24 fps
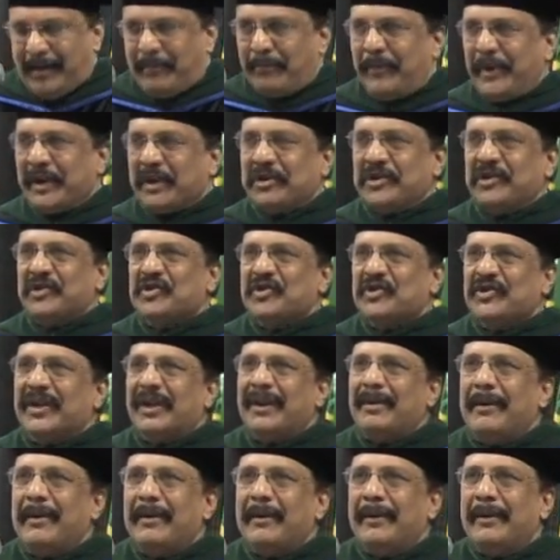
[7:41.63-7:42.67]
Because
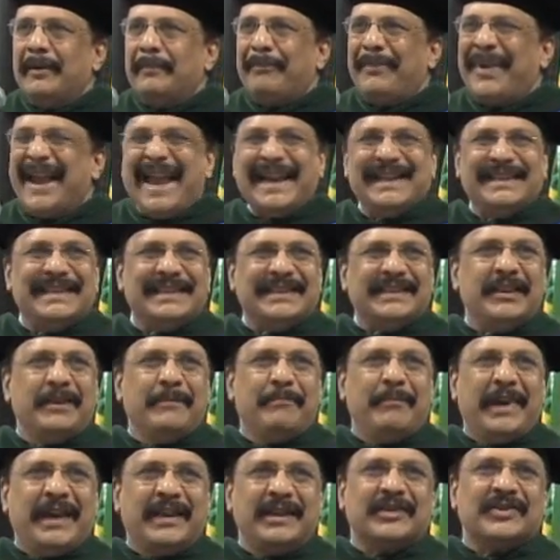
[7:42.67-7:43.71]

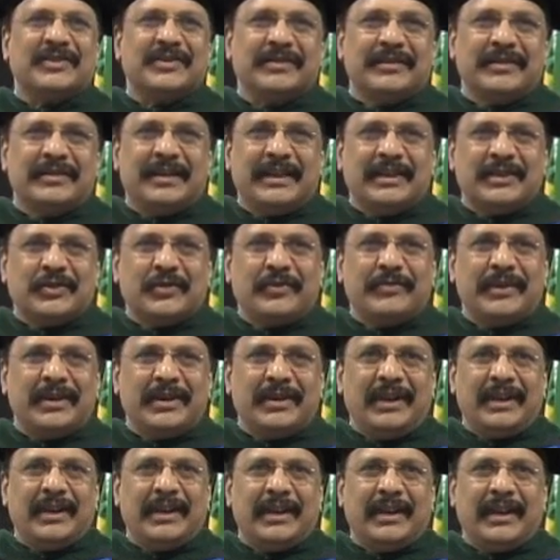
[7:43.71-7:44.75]
practicing medicine is
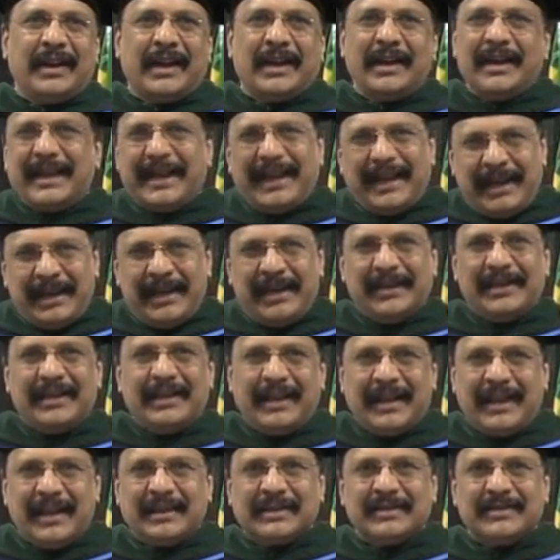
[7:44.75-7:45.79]
really unlike
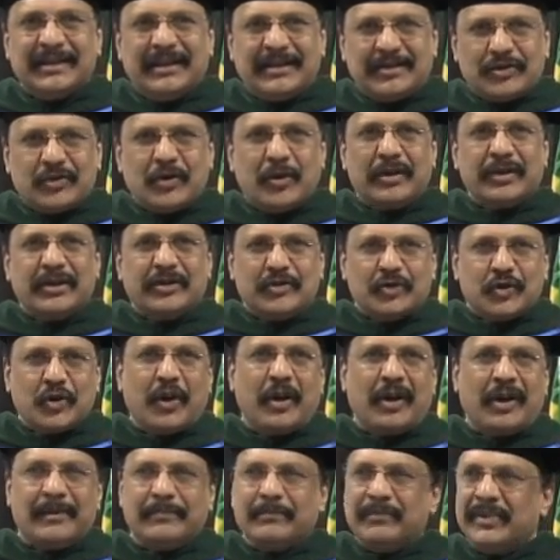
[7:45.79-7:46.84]
anything else. It's not a
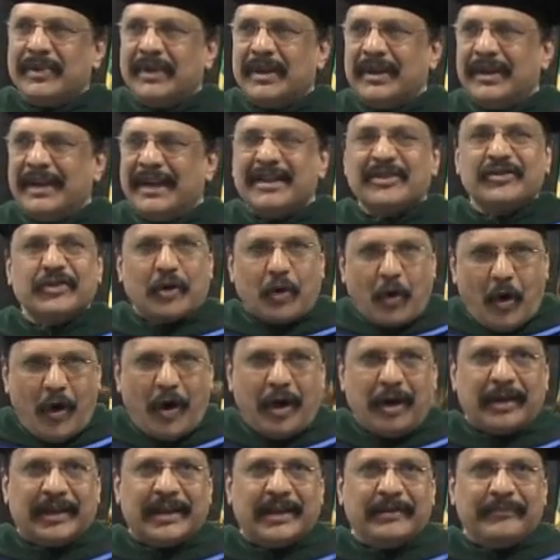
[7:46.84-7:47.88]
job, it's a
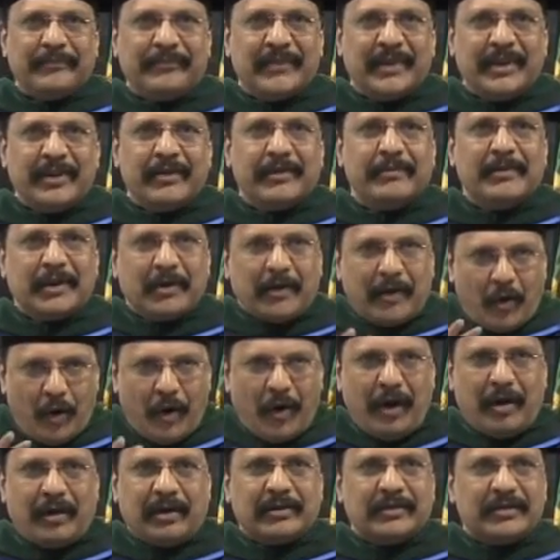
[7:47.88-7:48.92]
calling. You've been
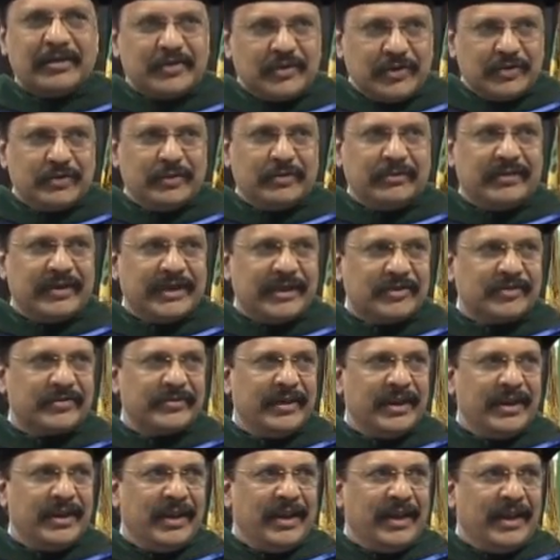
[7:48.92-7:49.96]
called to do this.
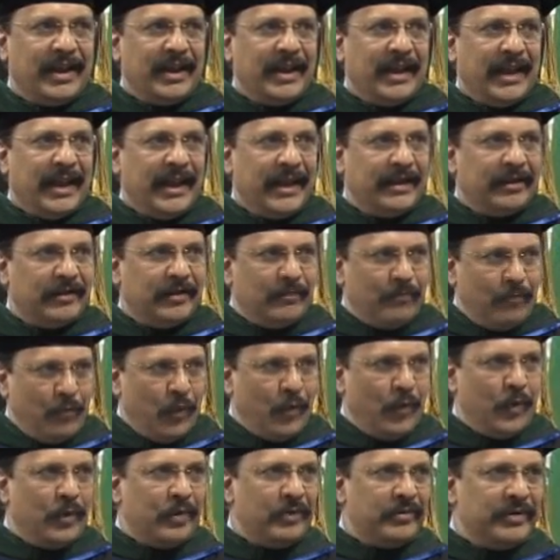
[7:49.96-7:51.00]
And the
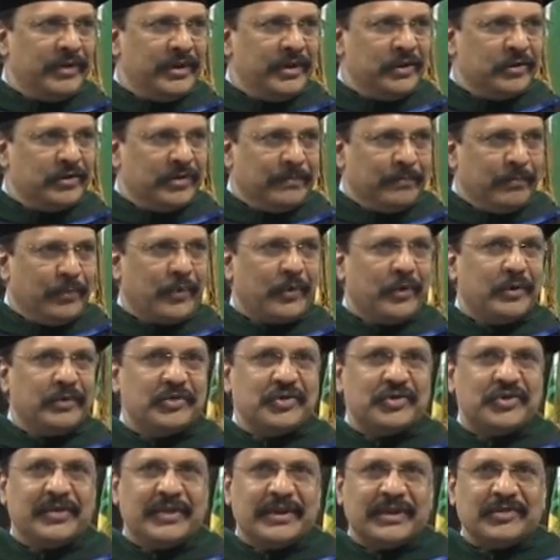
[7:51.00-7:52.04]
more you
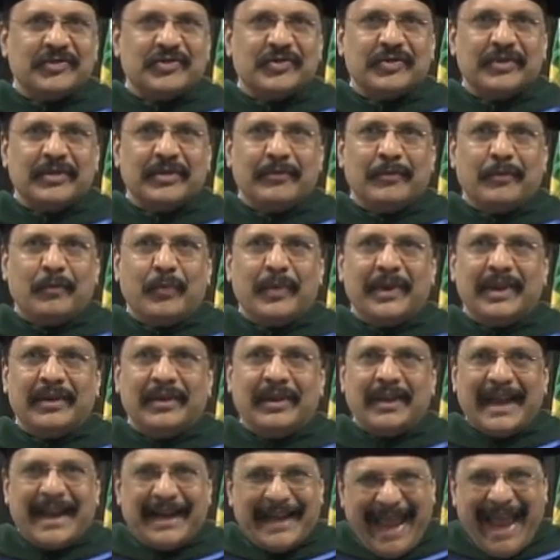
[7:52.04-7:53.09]
approach this with
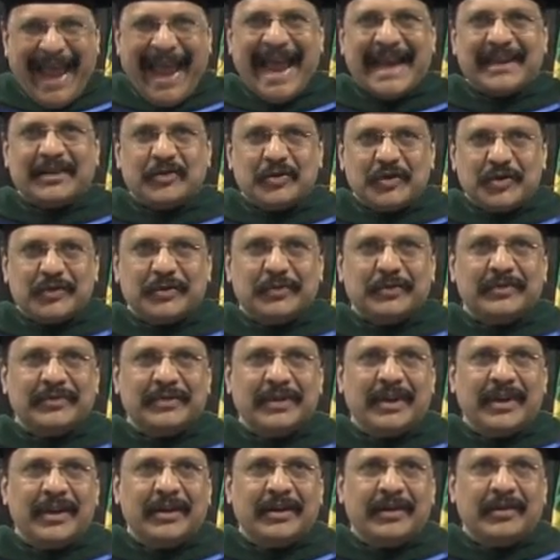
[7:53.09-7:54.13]
that attitude,
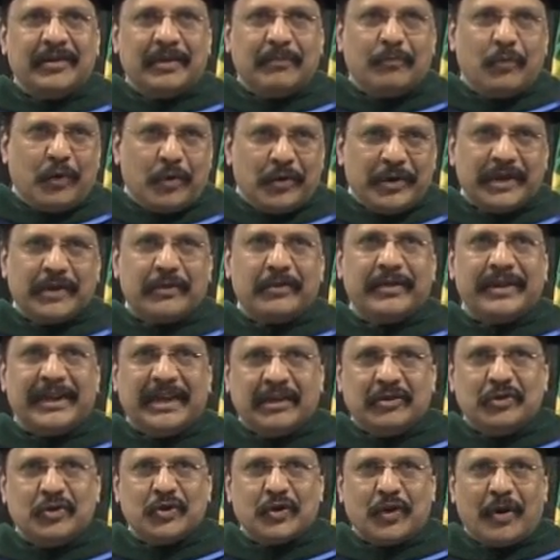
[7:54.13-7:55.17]
the more you're going to
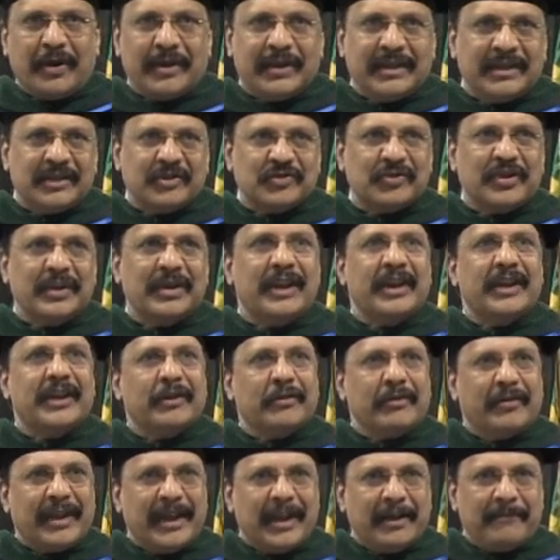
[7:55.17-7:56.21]
enjoy this,
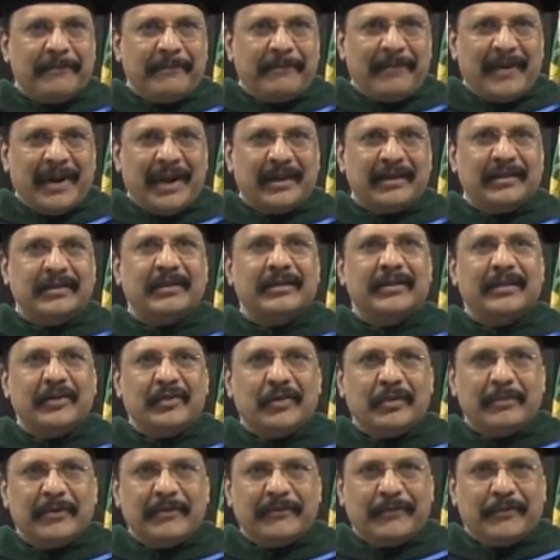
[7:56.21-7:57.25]
you're going to have fun,
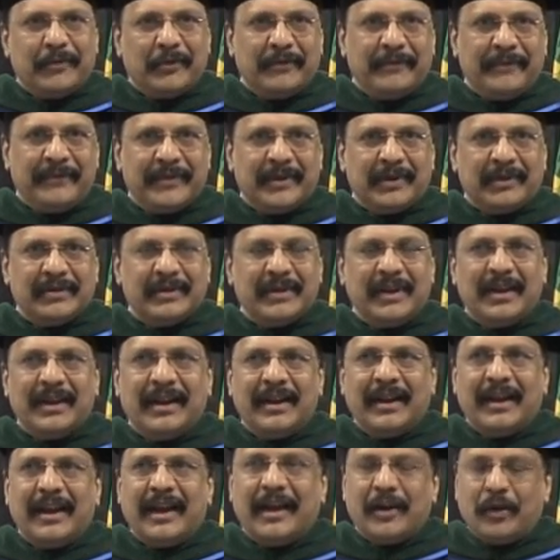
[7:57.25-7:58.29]
you'll be fulfilled.
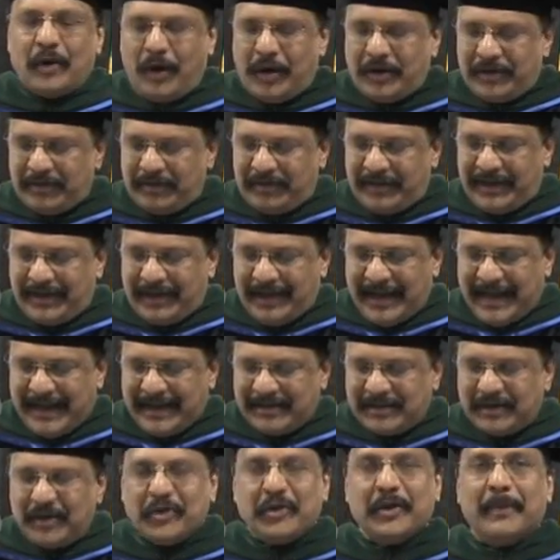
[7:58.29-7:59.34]
And not only
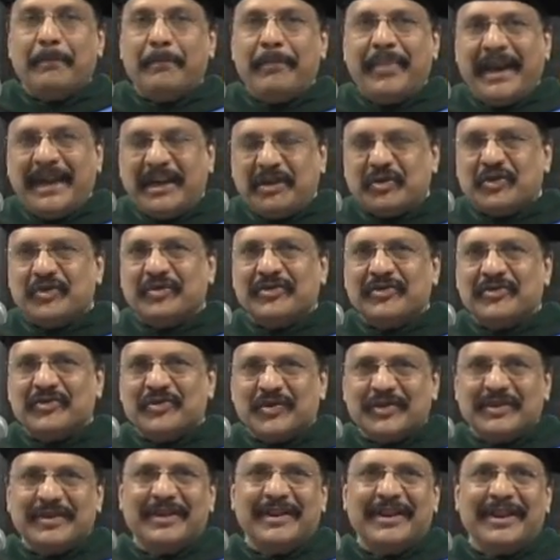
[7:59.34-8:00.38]
that, your
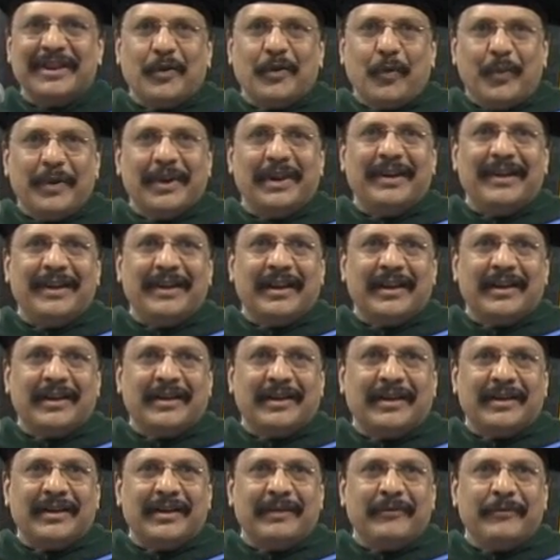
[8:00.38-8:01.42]
patients will
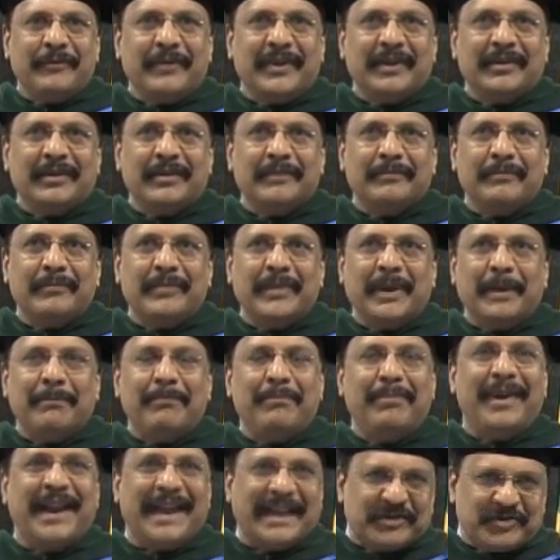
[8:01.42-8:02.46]
be
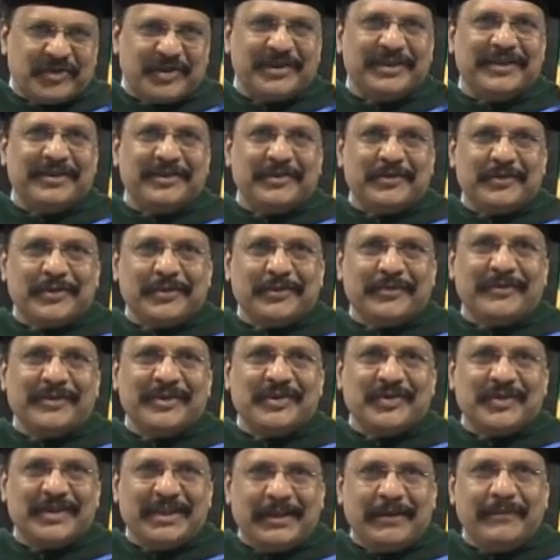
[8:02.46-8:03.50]
blessed to
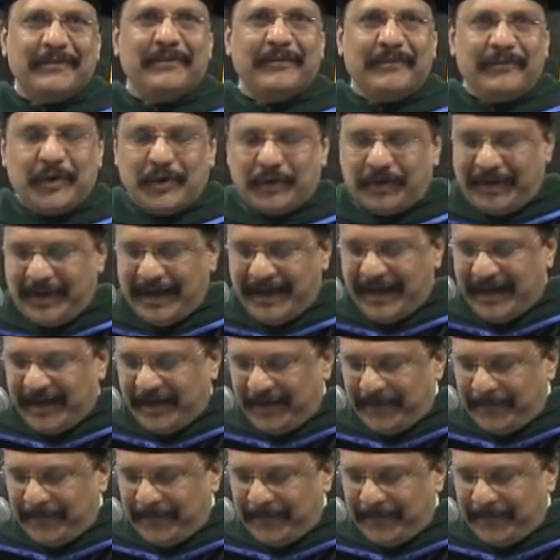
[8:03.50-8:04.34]
receive your care.